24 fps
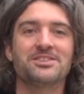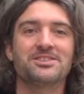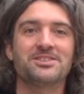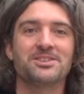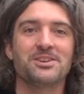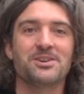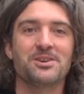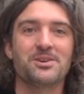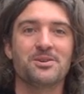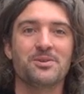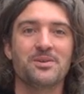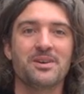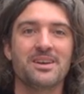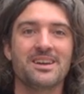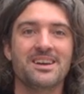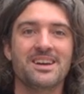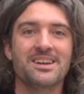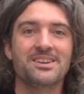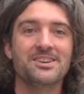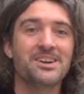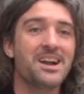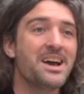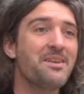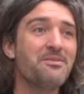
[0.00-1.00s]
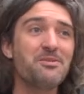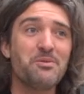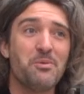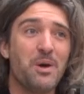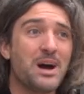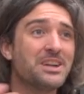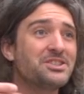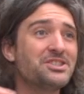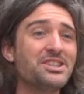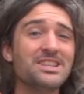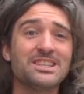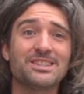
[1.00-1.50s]
So, and you're not even
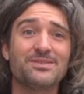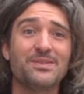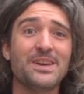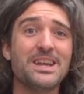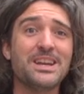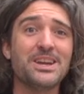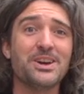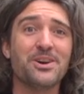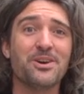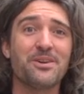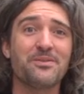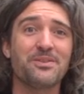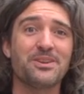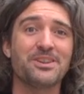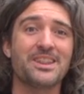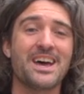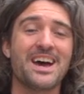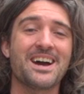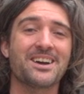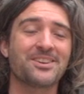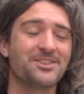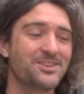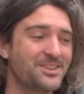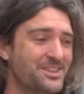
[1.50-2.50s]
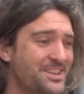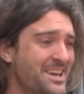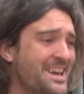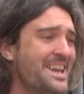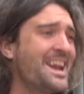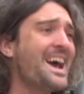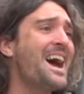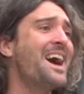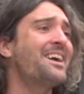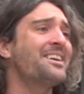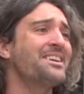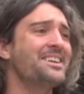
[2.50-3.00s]
watching this video if you're that good.
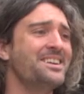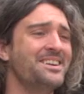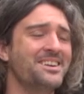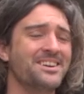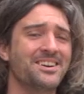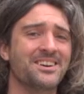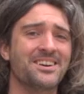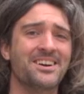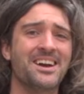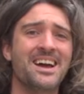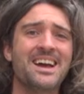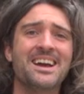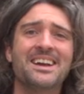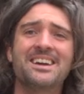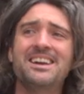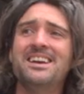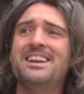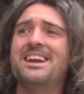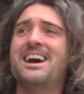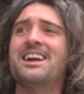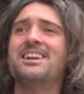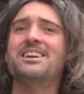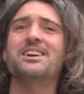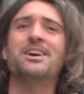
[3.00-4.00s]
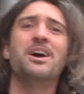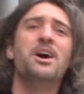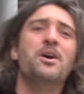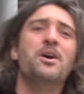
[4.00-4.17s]
Get out of here. Get out of here.